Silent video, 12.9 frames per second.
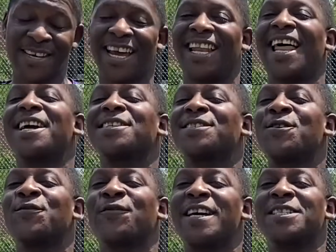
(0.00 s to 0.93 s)
And like us
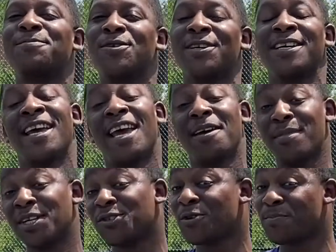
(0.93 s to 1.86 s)
on Facebook at
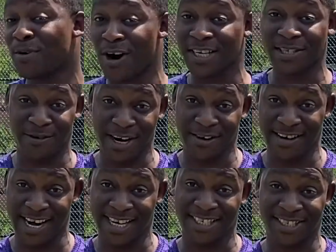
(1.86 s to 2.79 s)
Metro Parks and
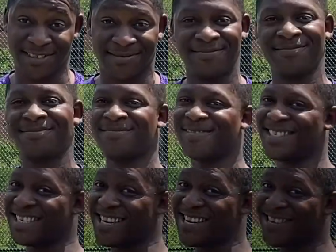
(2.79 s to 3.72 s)
Recreation. See